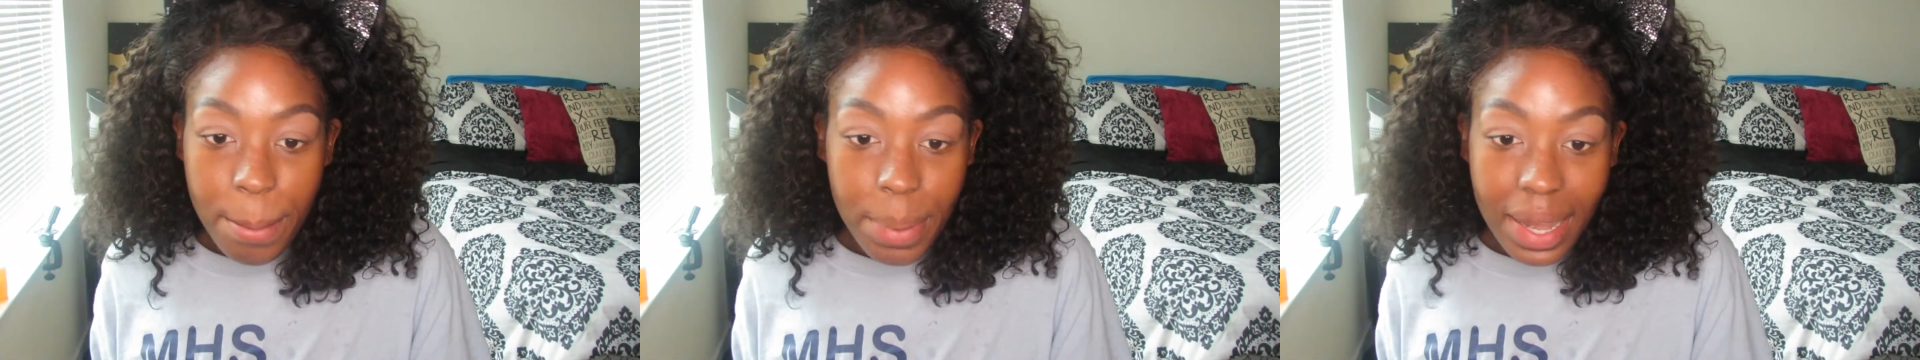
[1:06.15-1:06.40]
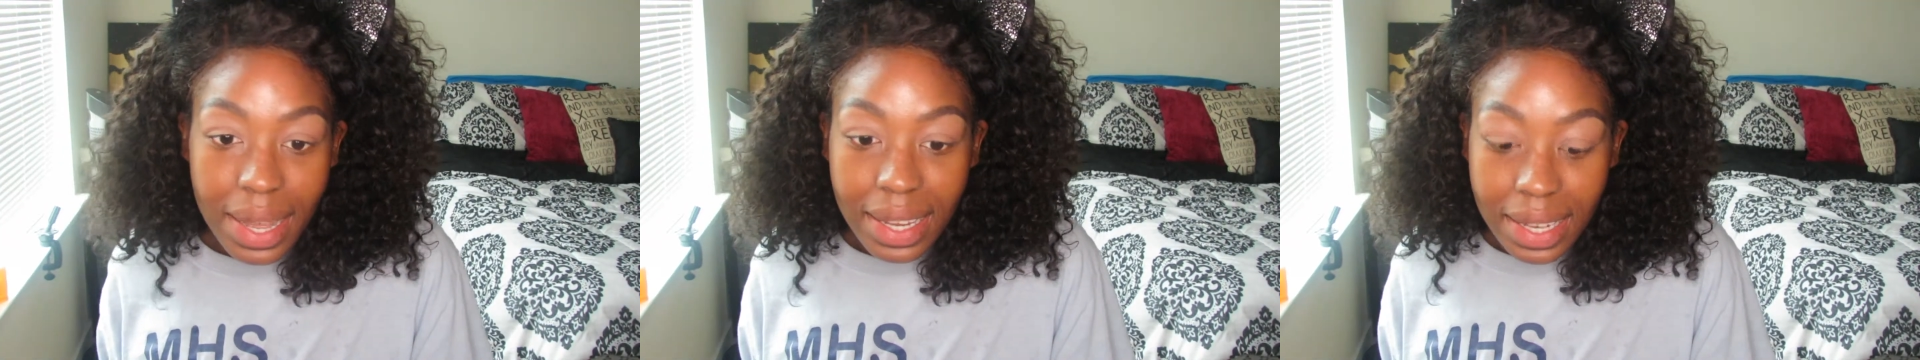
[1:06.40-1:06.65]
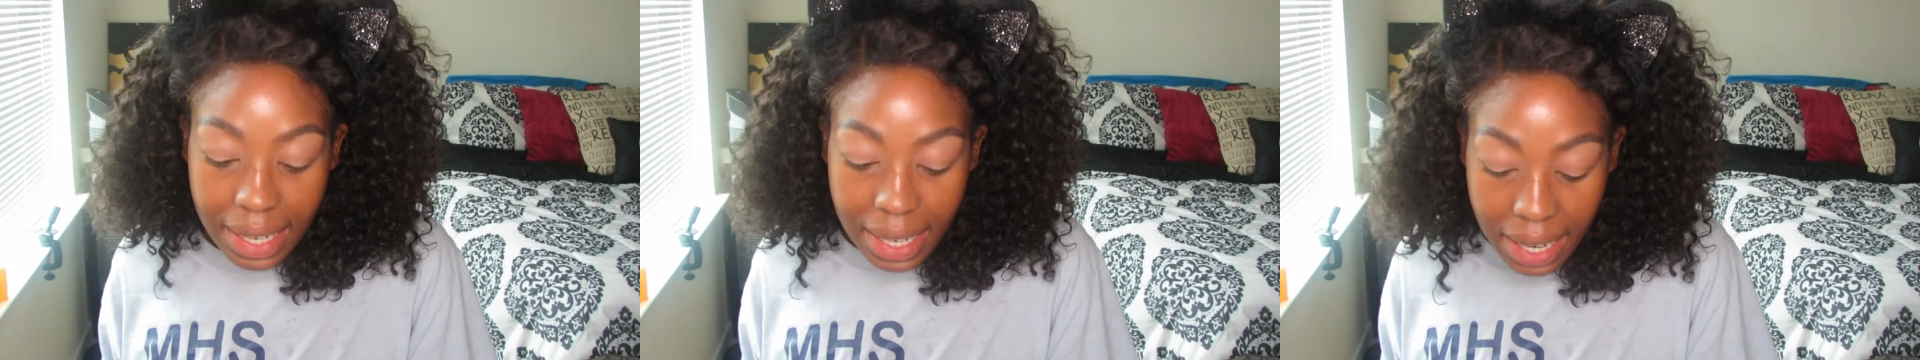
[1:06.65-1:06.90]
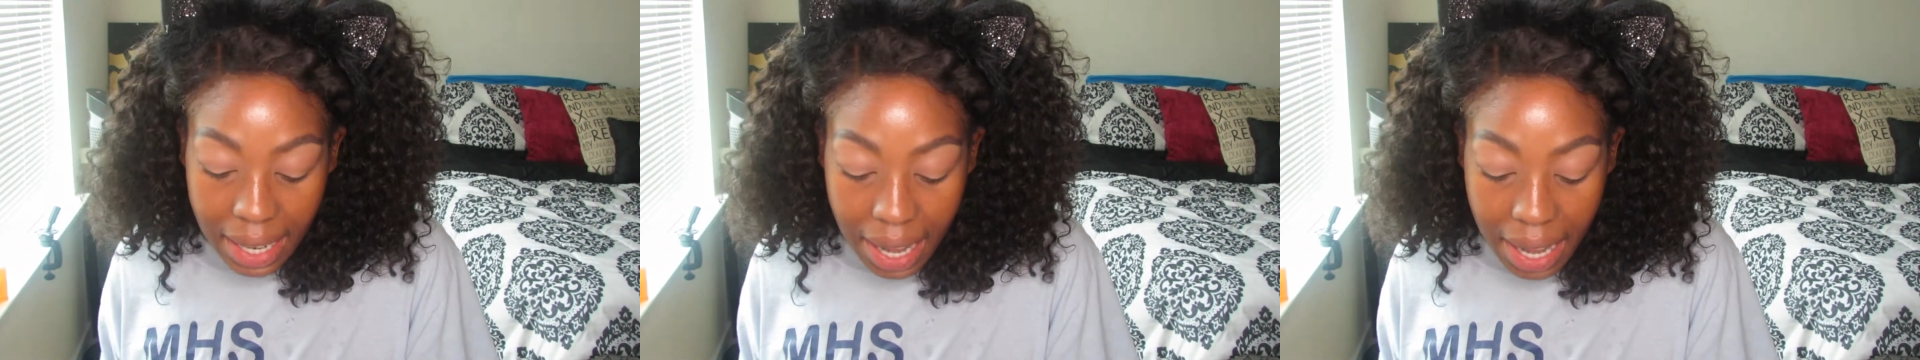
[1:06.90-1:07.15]
but
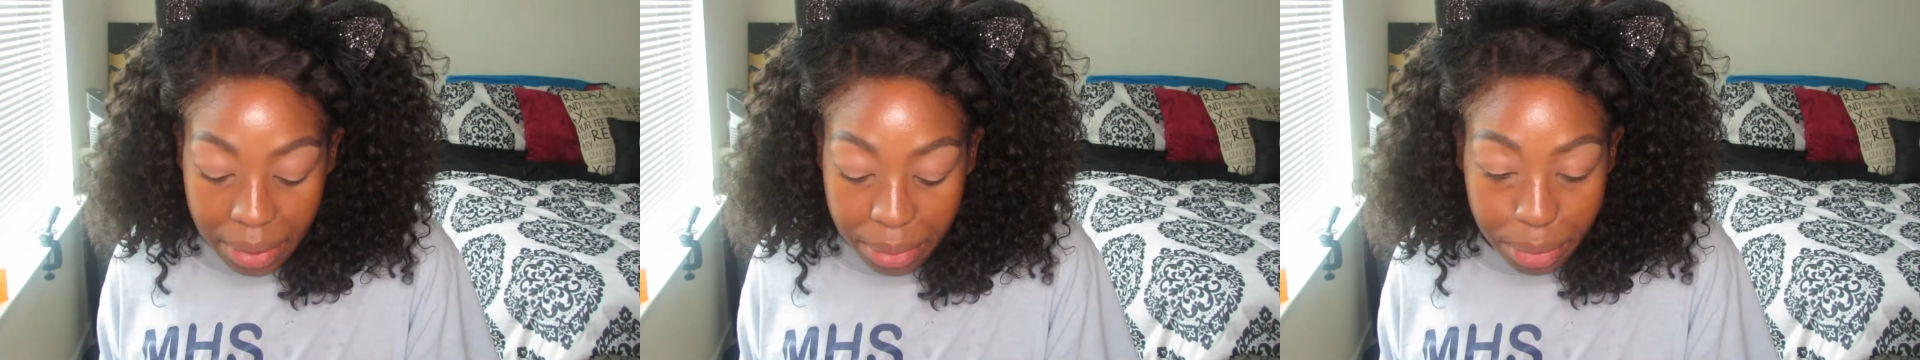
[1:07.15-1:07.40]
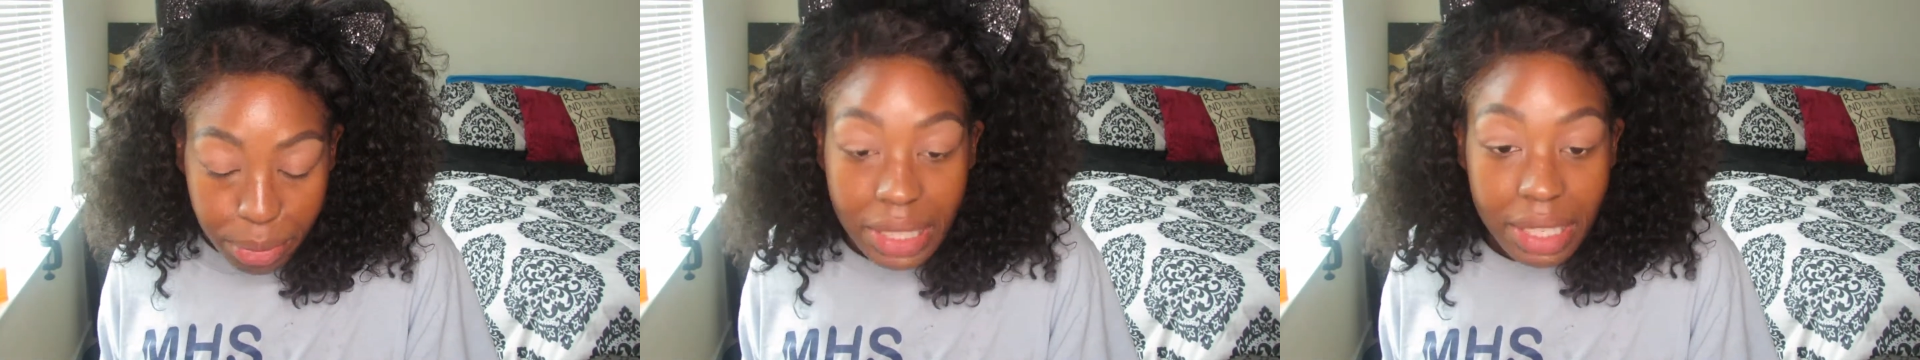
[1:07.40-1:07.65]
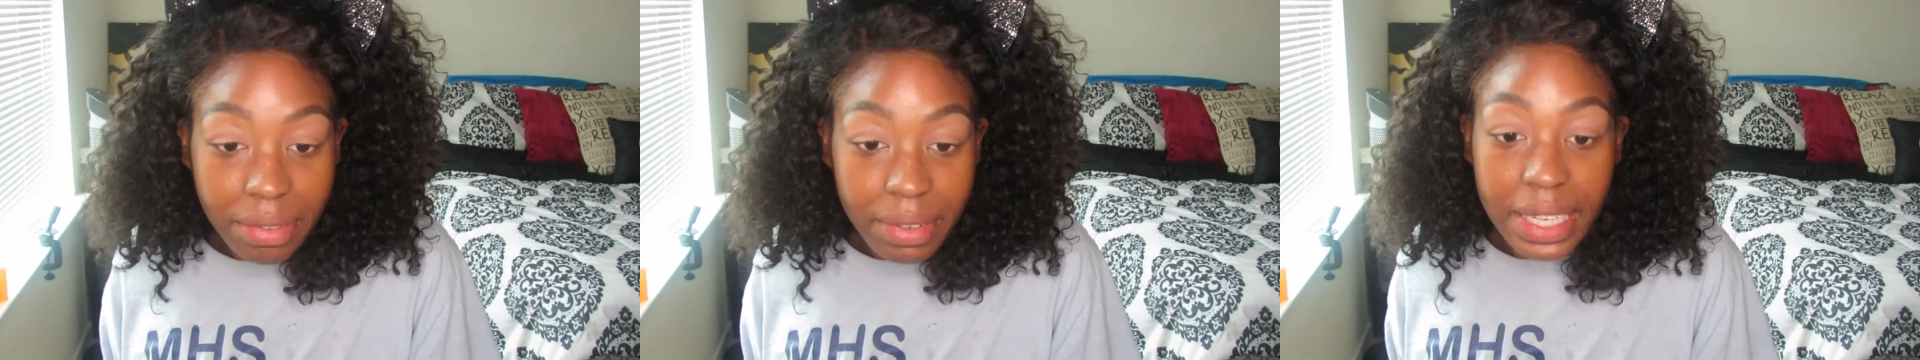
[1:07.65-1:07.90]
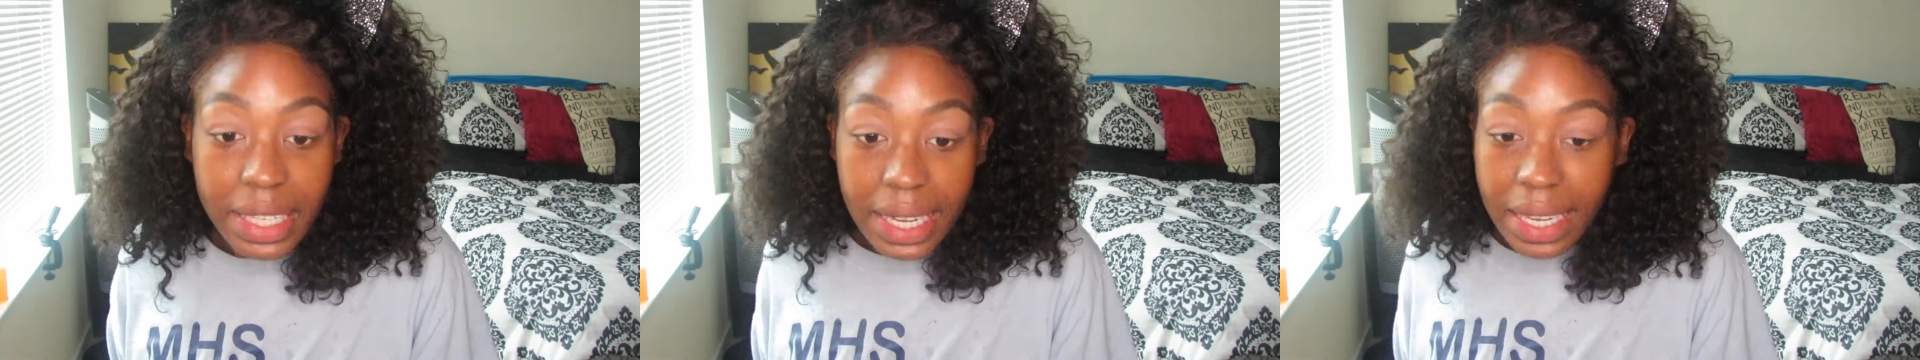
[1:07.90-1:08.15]
I really
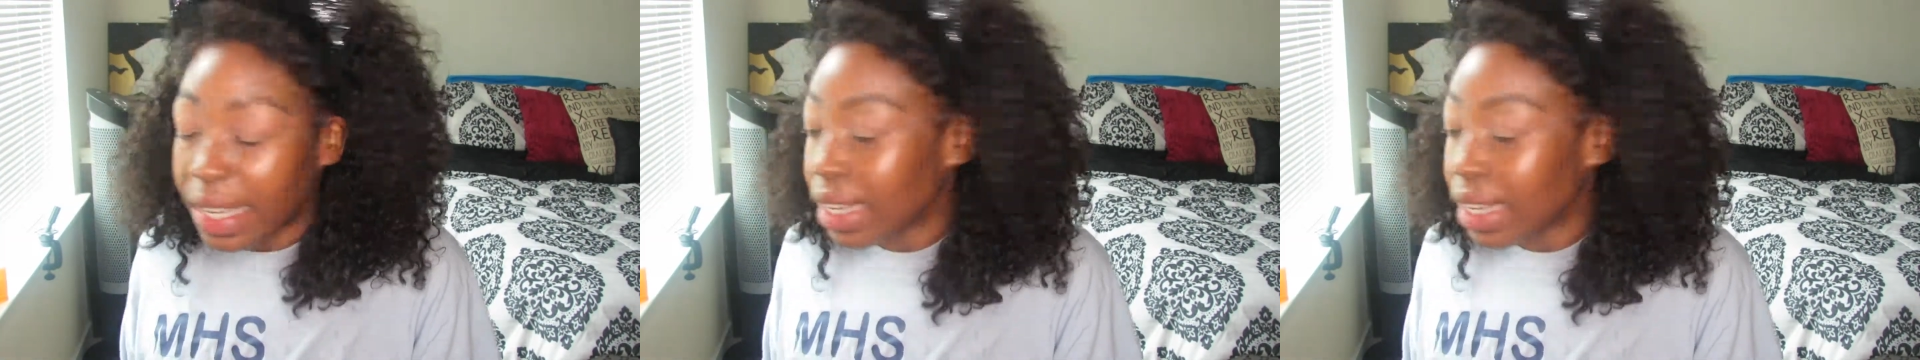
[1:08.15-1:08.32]
freaking like